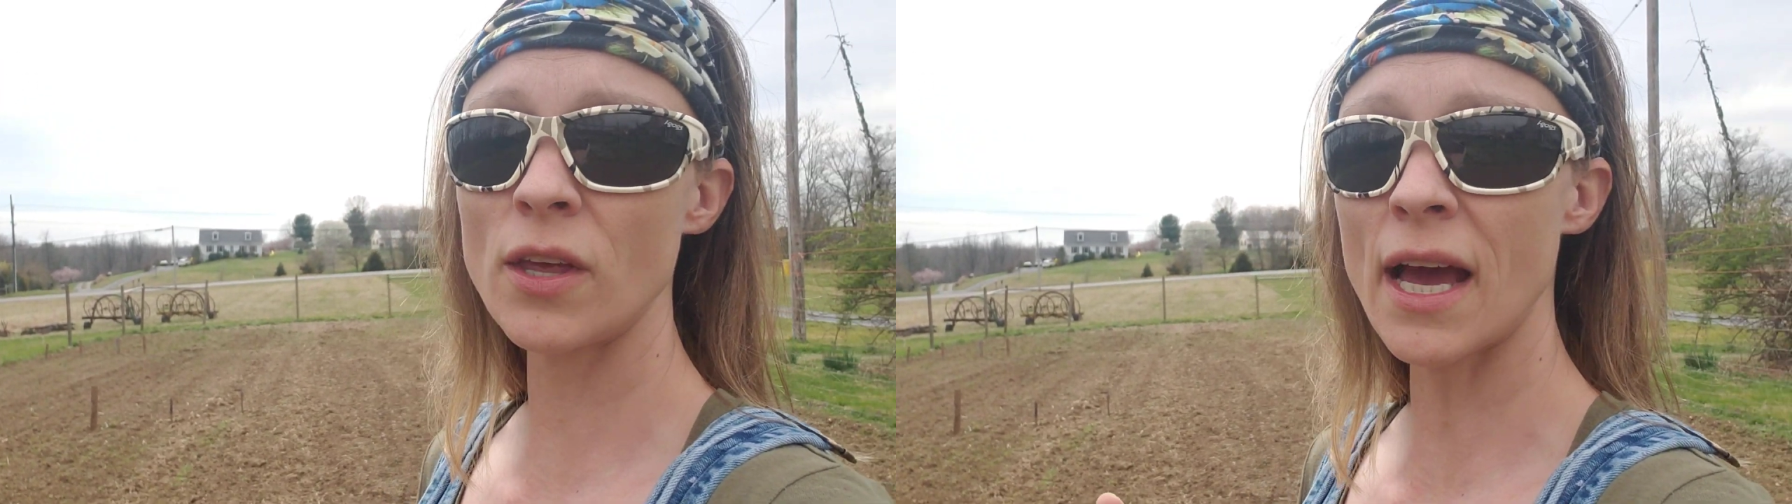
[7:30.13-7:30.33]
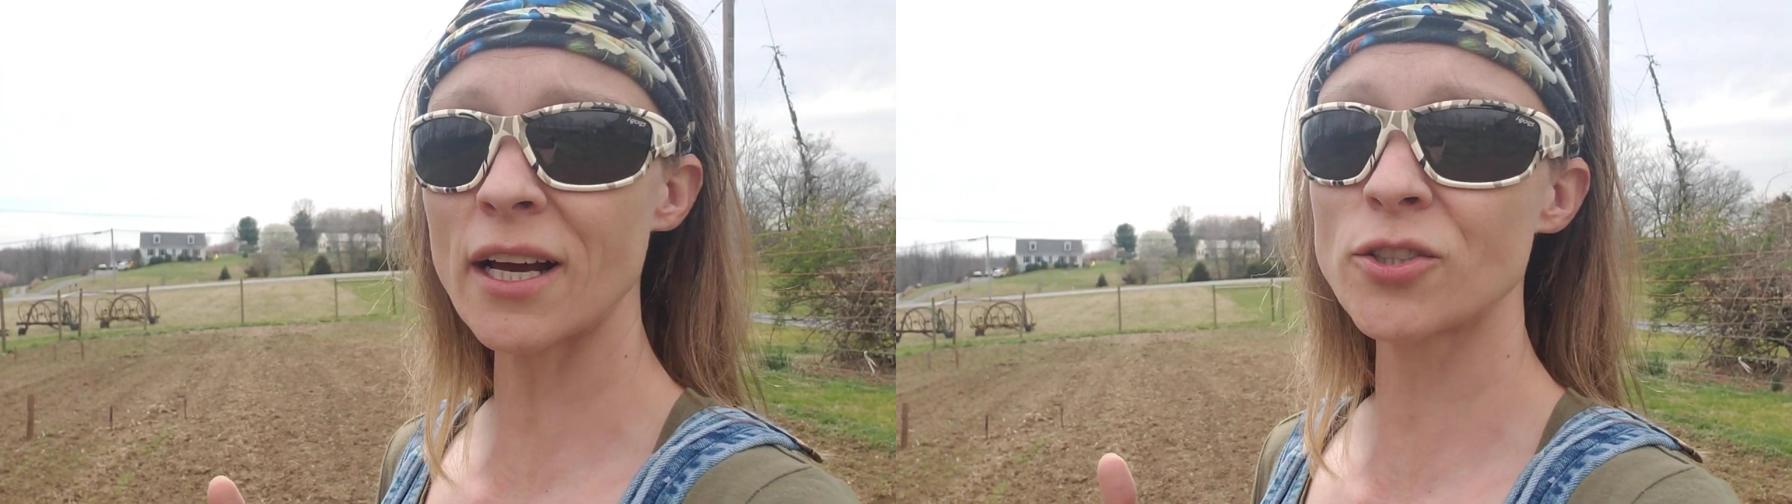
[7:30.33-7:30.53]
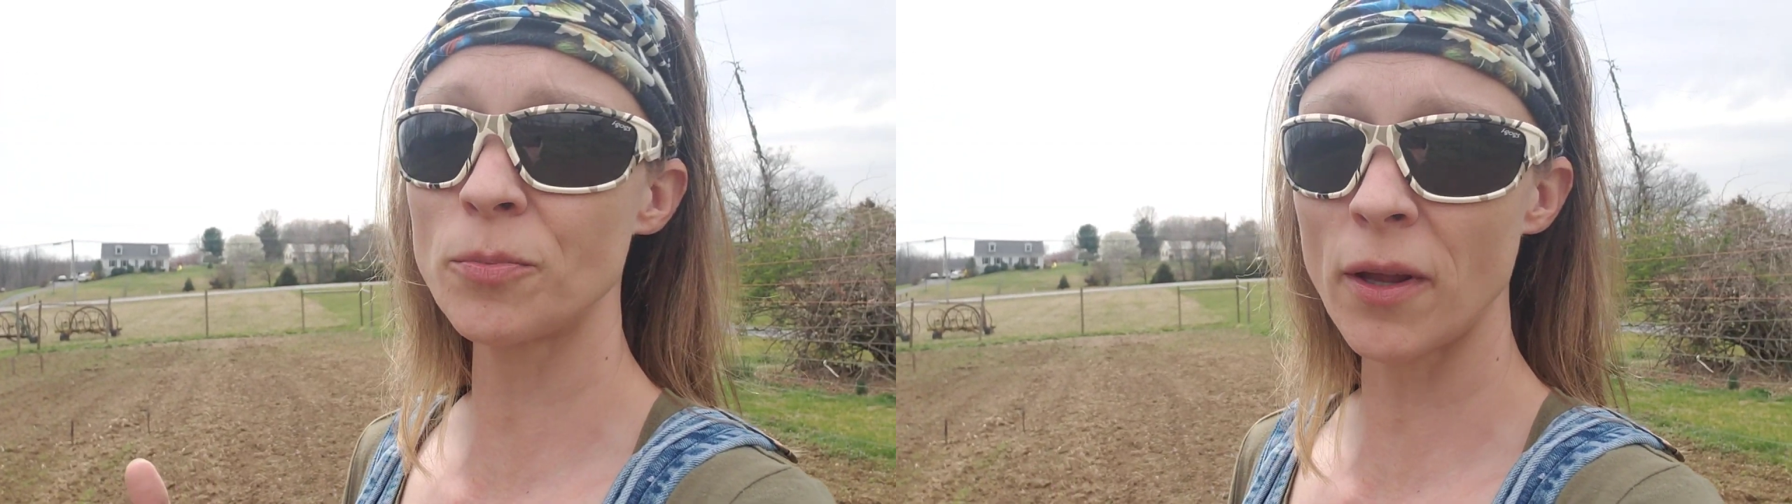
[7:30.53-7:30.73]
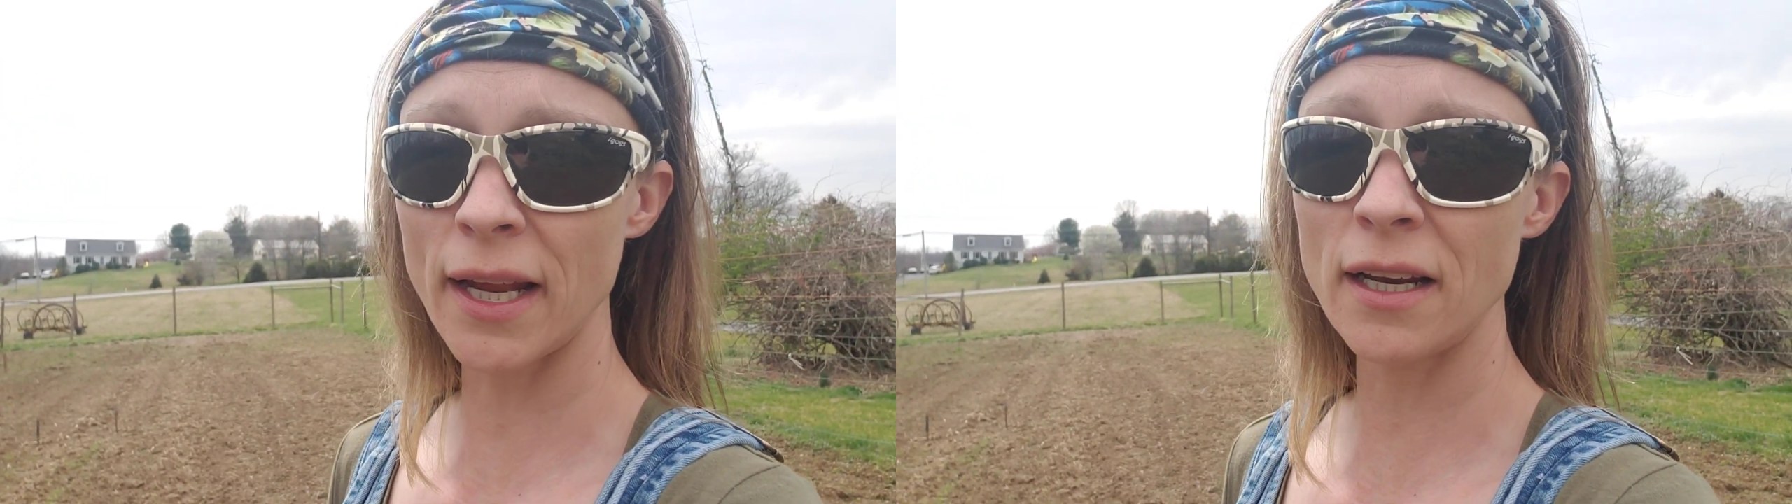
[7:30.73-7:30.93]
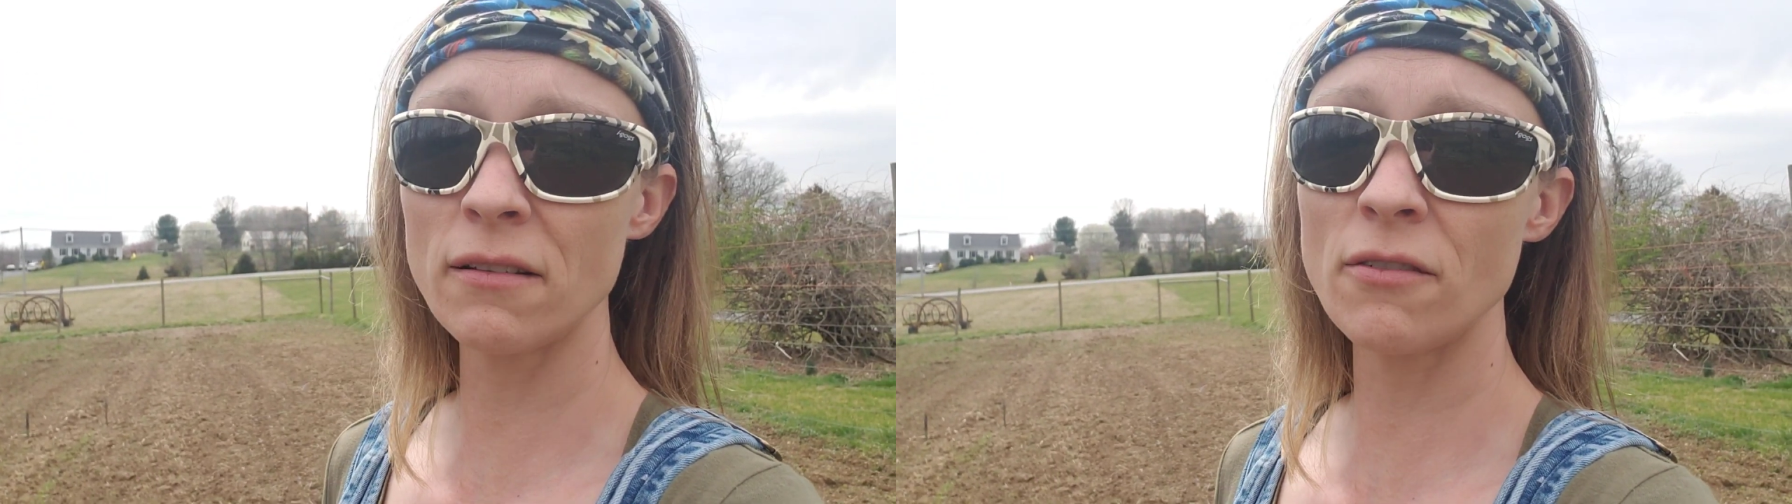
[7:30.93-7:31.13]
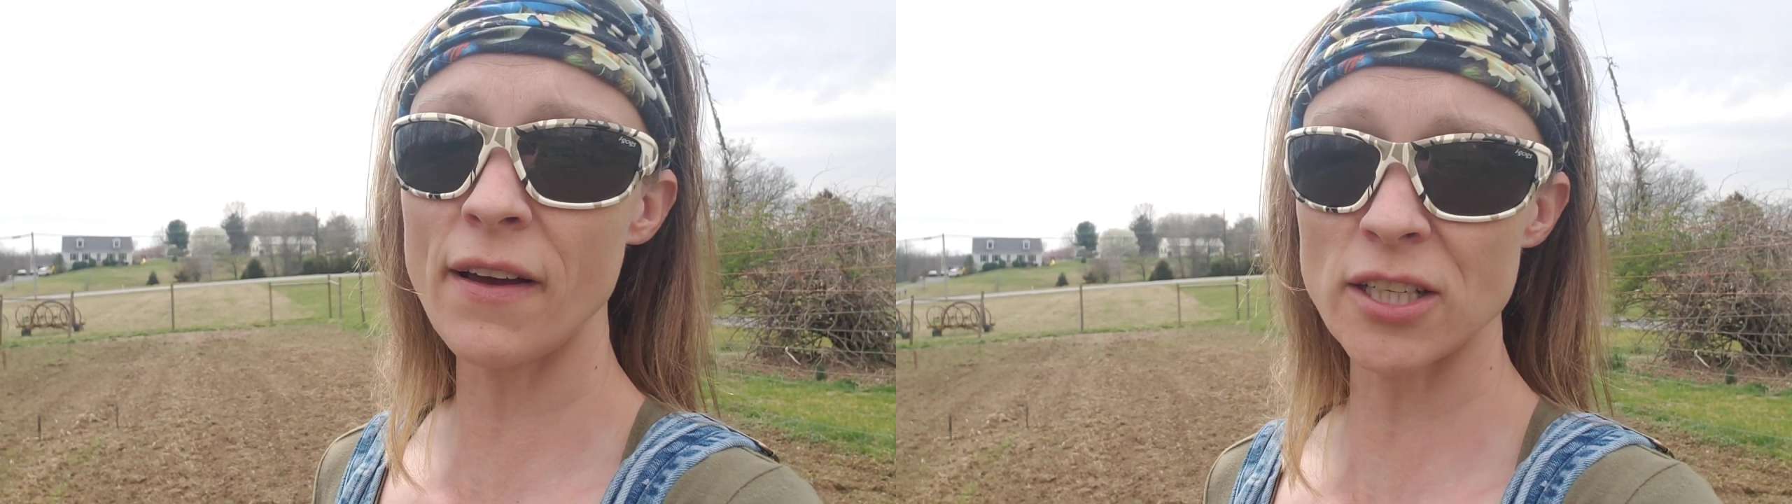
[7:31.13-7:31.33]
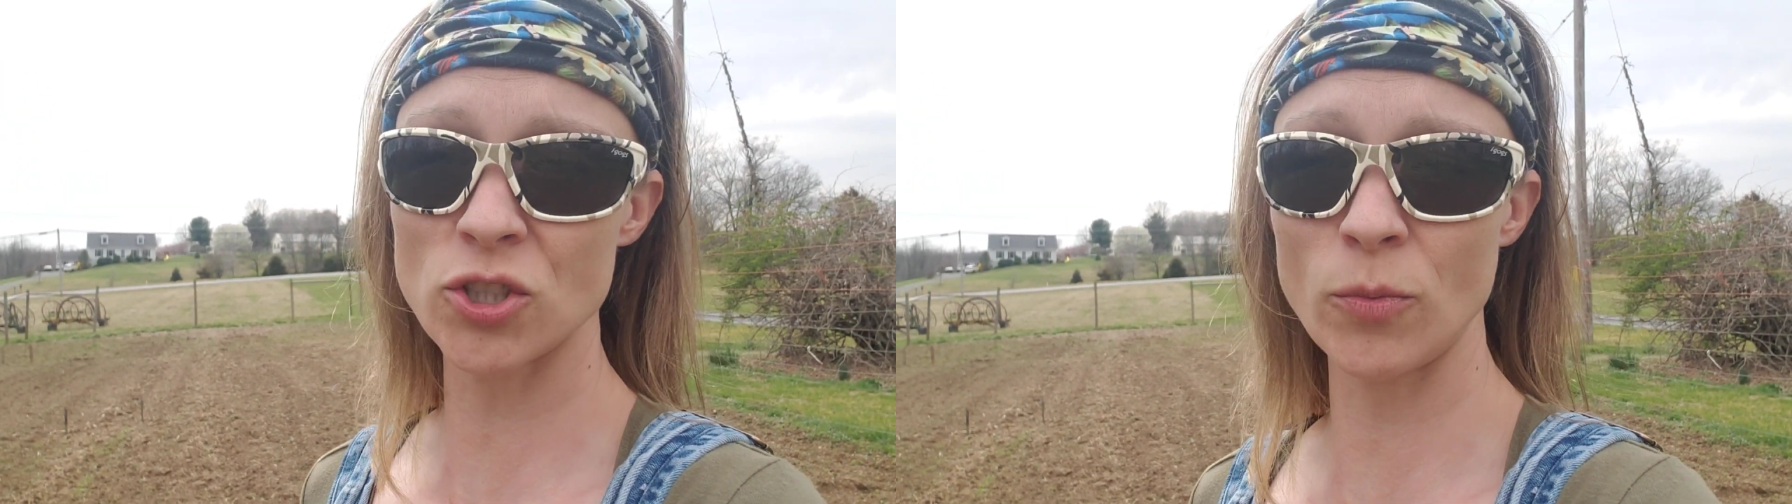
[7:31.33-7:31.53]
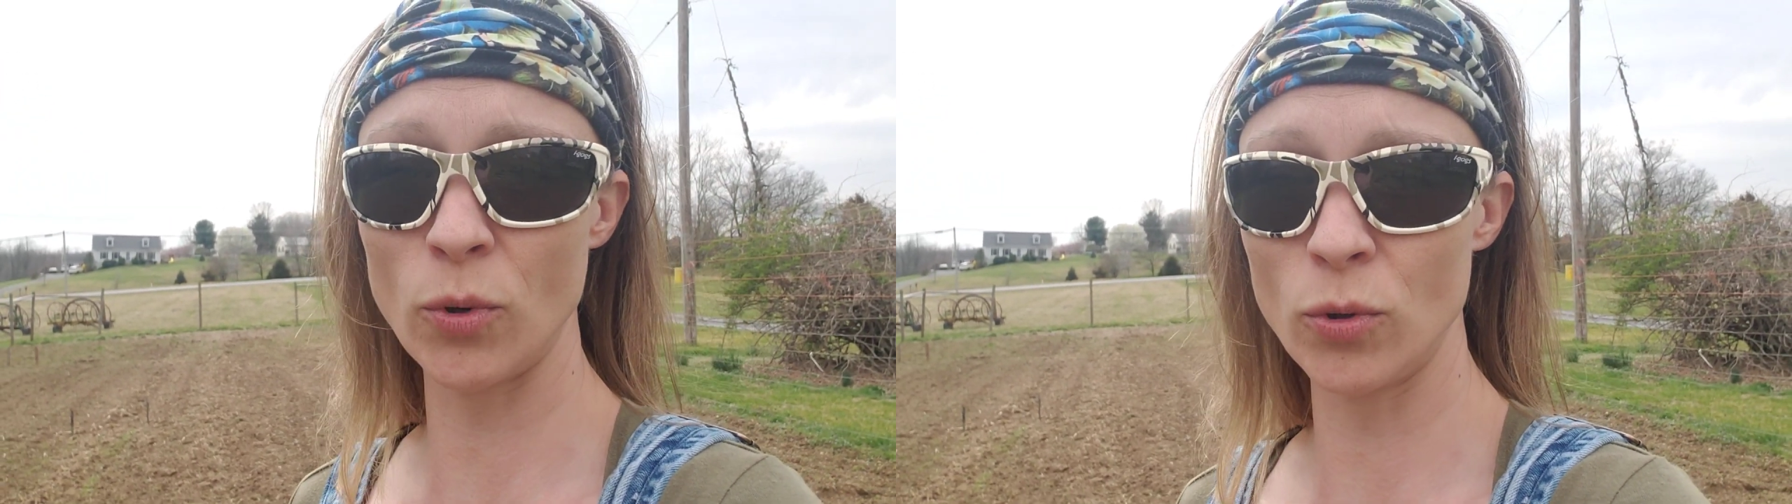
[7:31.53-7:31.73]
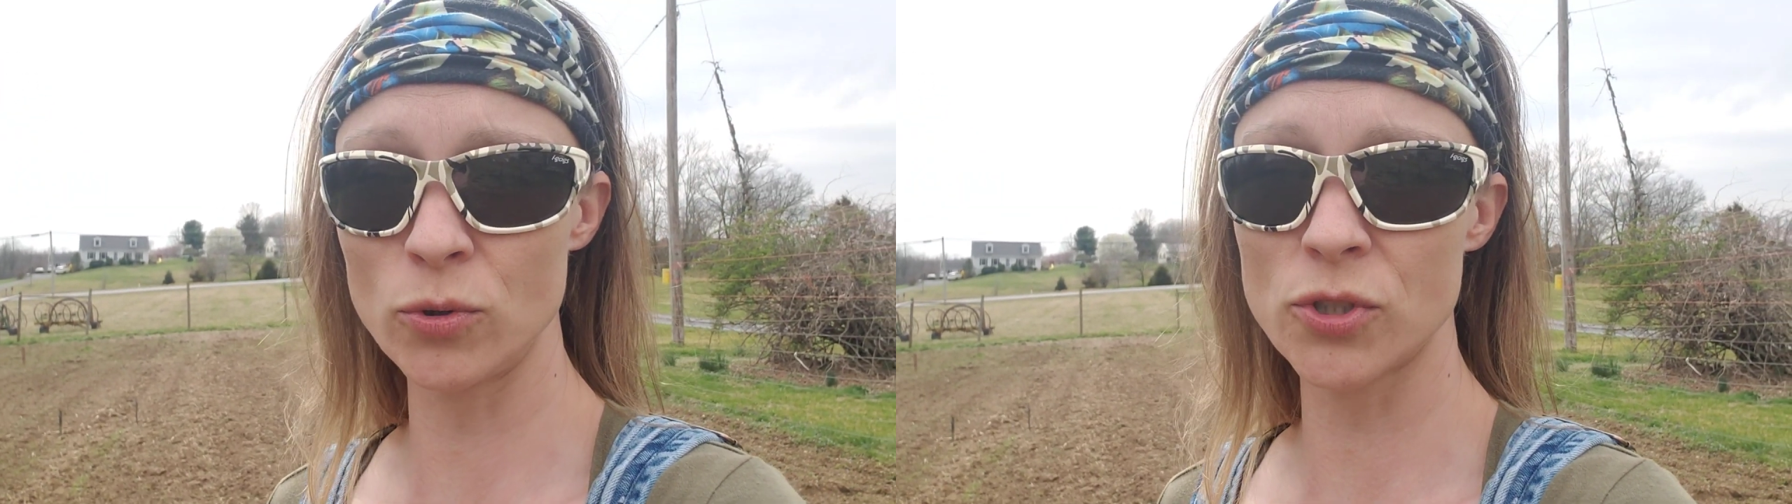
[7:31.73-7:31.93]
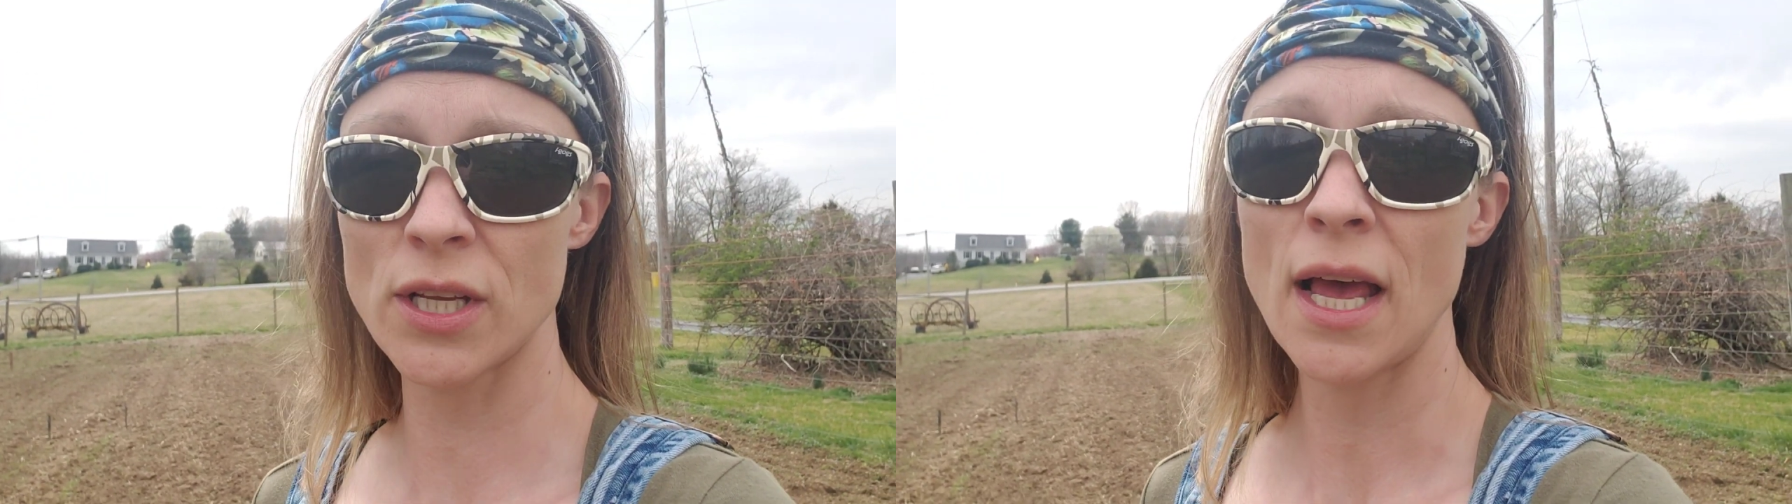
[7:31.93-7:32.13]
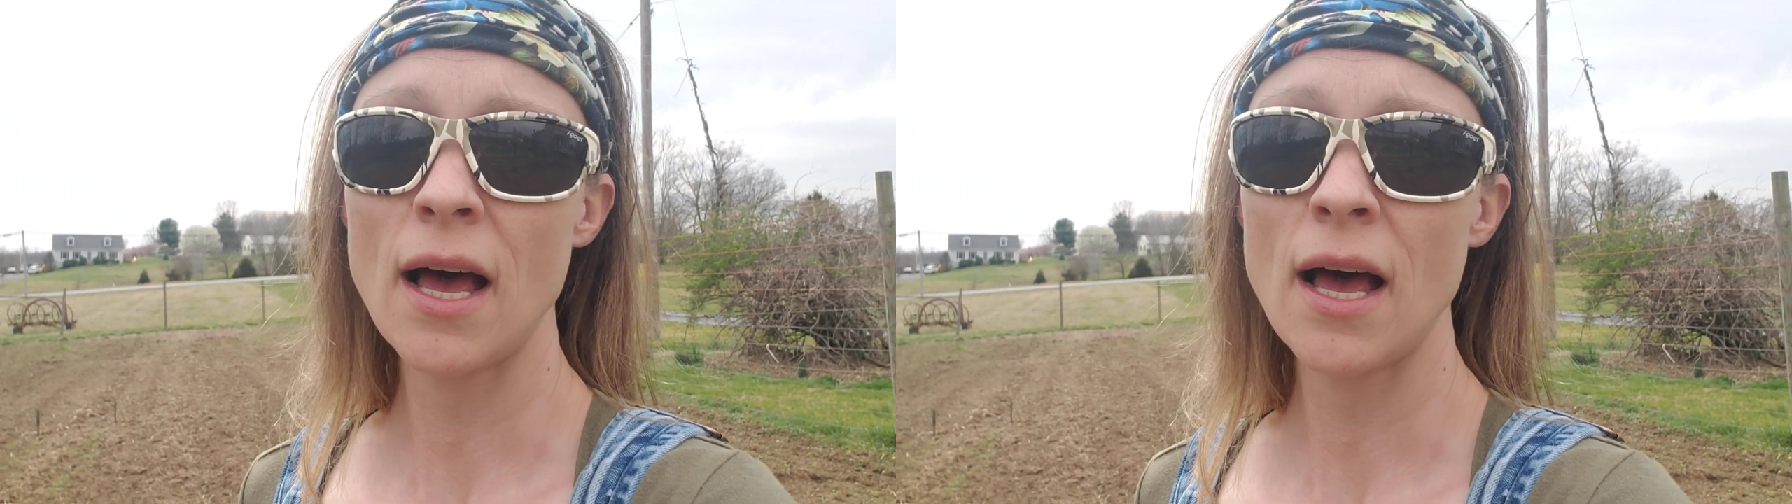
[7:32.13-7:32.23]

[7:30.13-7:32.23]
the actual planting of the vegetables,